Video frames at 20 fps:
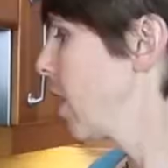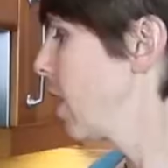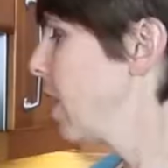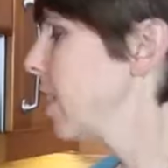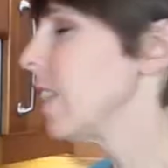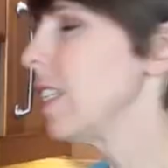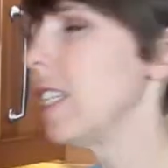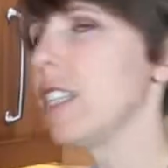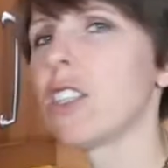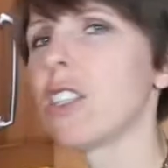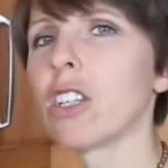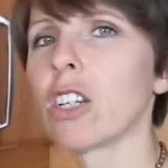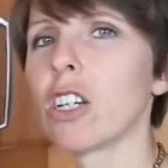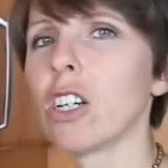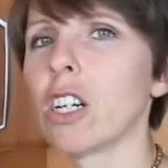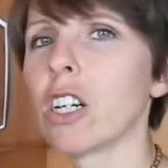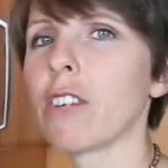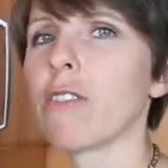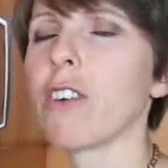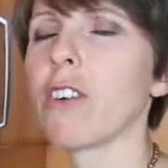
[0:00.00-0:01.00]
This needs to
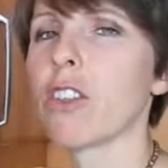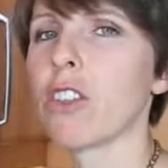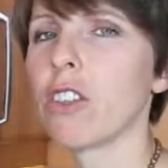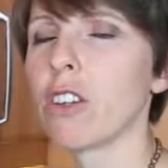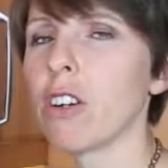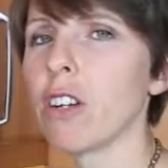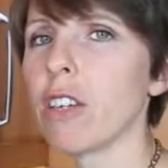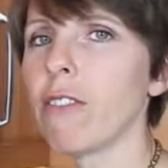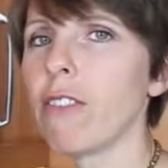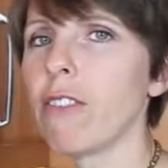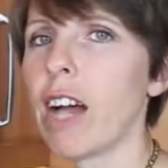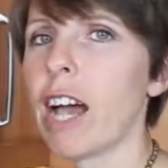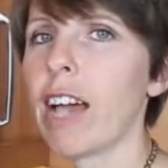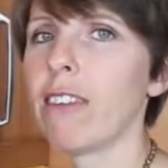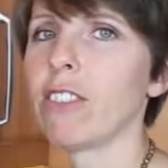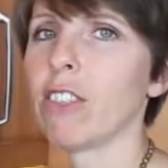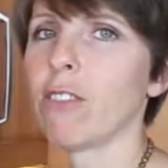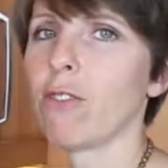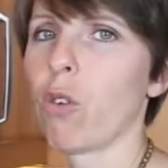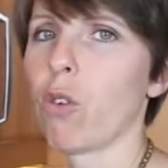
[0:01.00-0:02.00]
cook for
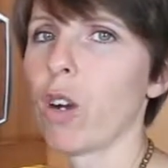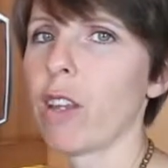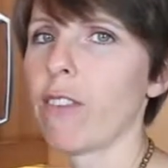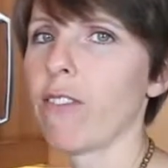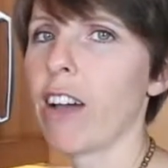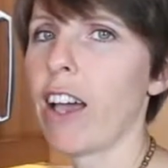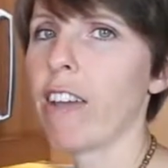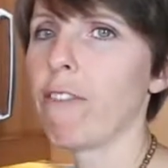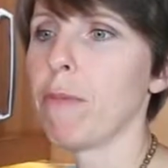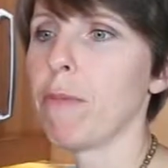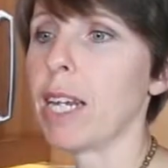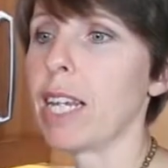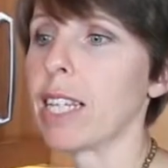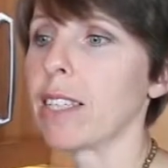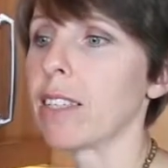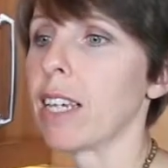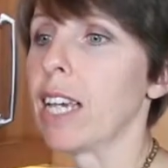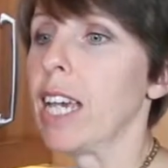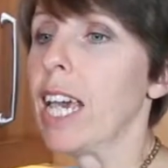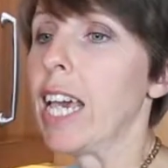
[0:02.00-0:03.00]
35 to 45
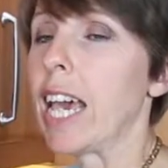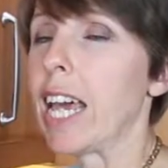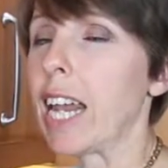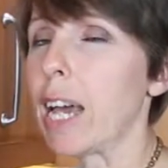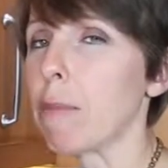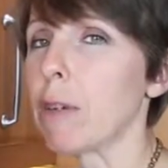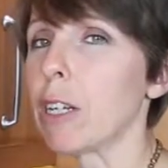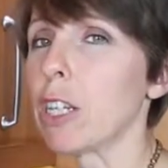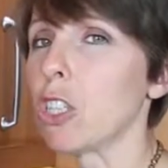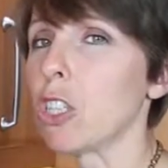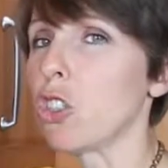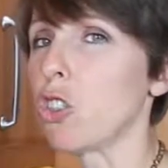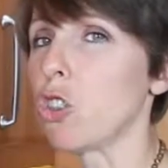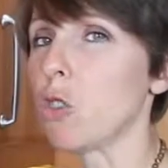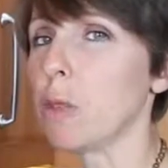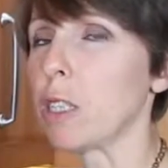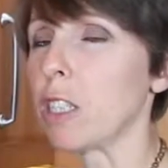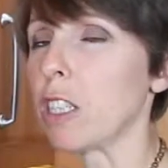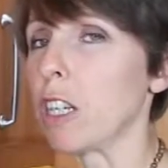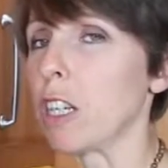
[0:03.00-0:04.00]
minutes, and I'm going to
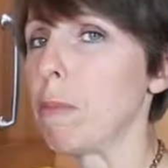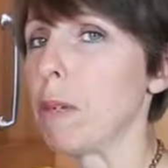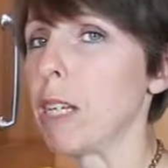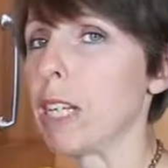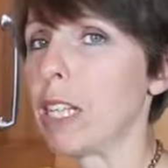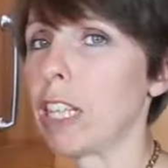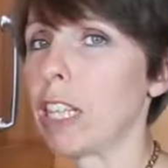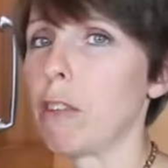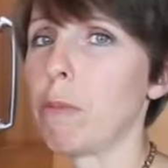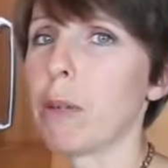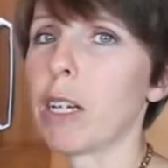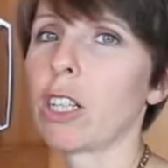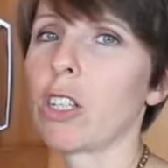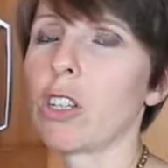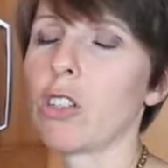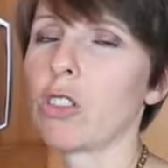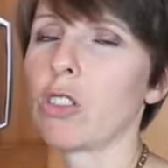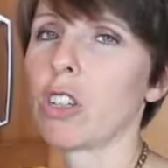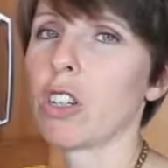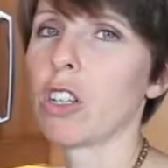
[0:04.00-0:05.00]
assume it's going to be a little bit
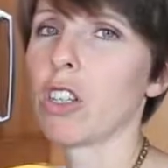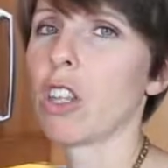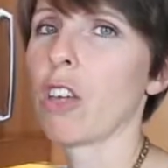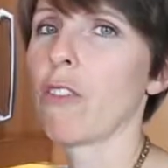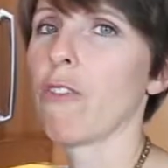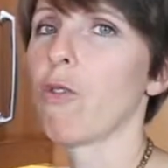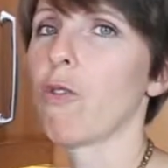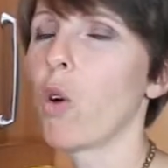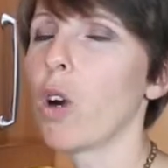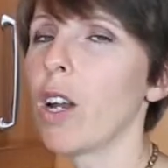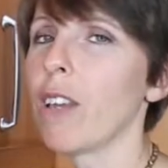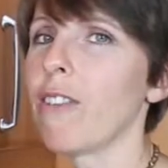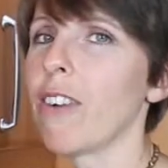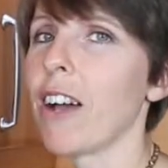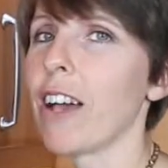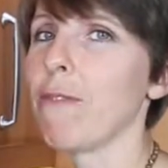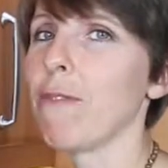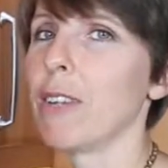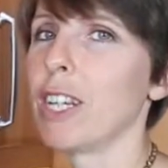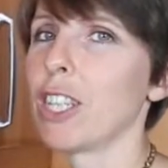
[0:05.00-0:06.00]
closer to the
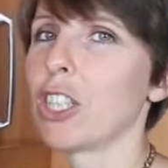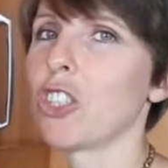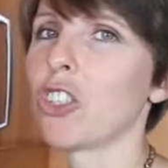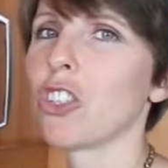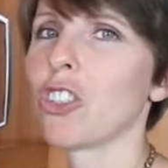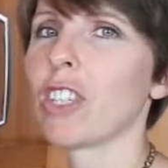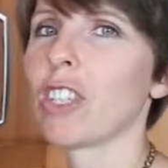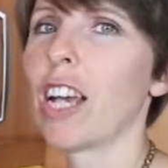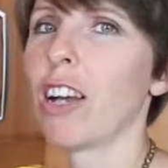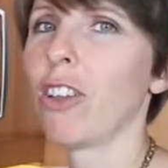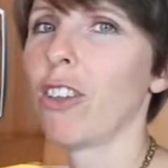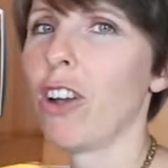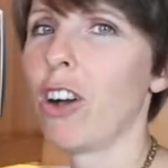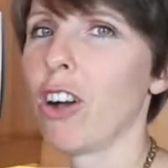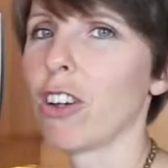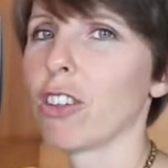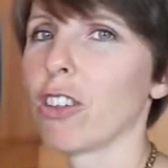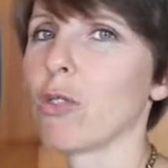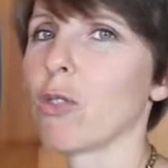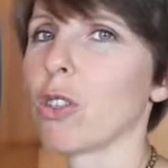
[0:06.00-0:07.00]
45 minutes, just how
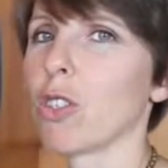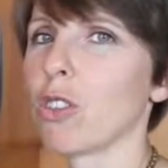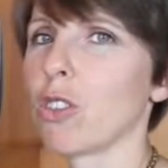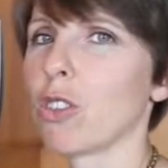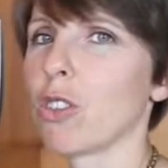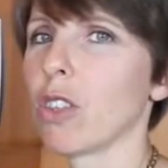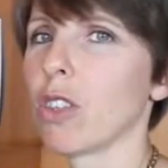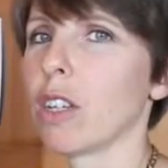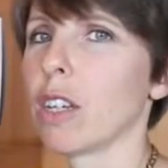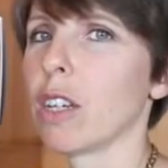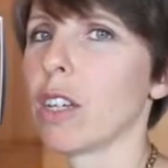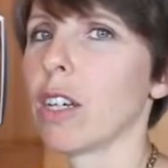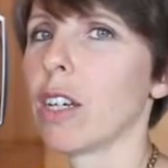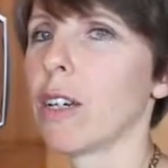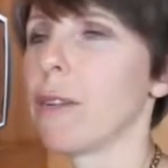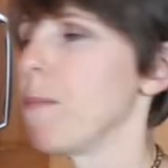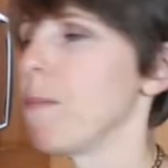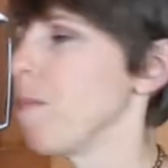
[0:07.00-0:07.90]
long the